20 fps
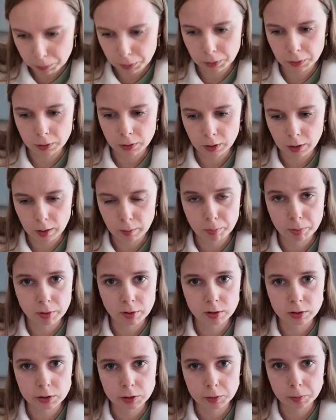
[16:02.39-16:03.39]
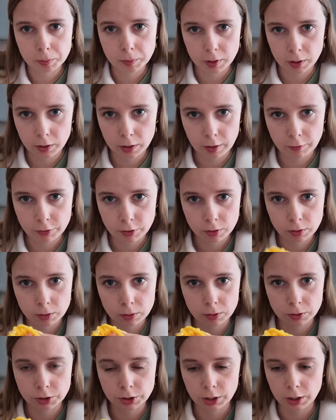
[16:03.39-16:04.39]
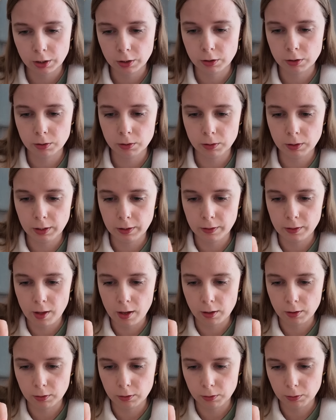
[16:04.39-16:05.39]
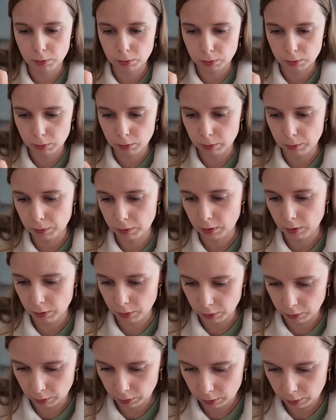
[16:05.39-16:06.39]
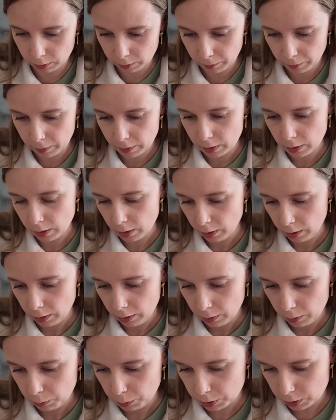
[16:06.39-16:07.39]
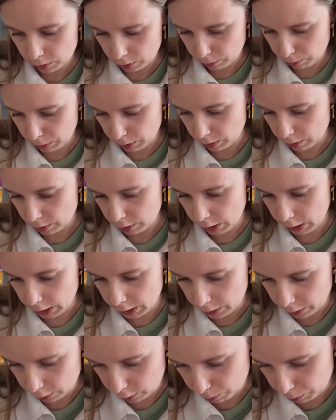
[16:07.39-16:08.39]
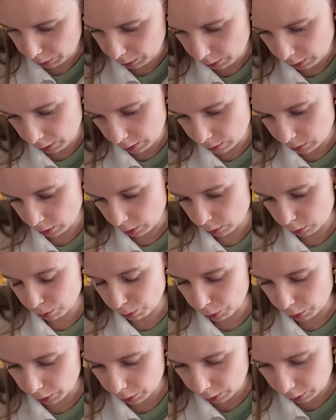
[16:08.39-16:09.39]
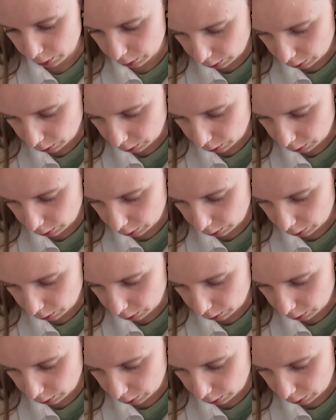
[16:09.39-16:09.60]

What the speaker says: pull up the loop that you have to crochet through and then go through with the hook, which is a bit tedious, but it does work